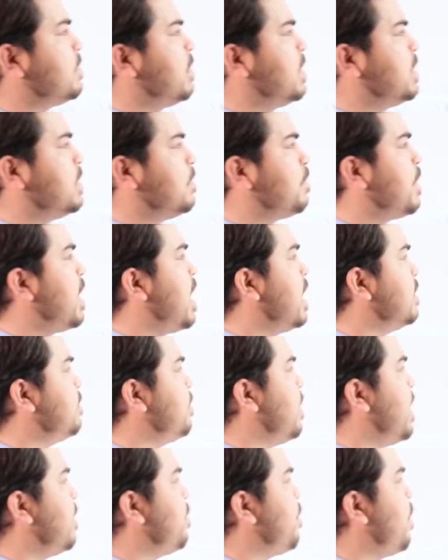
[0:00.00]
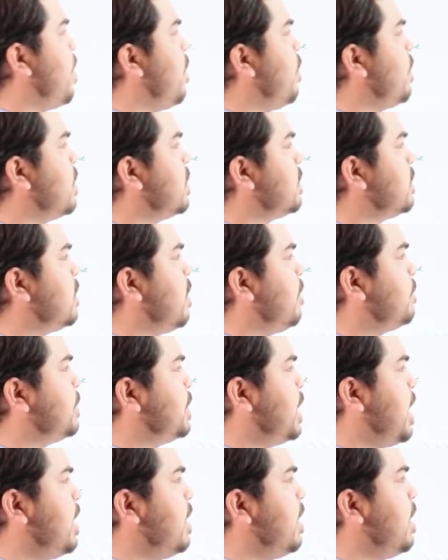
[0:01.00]
multiplied by powers of
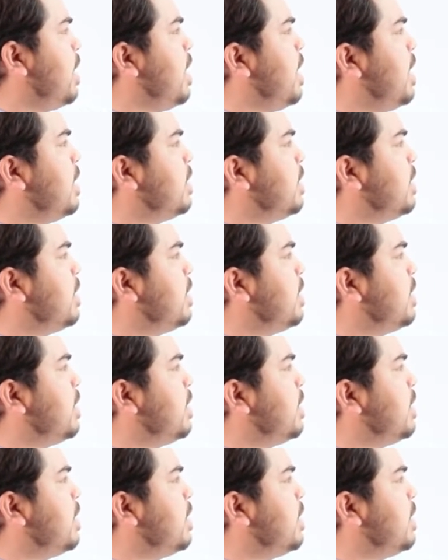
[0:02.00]
10,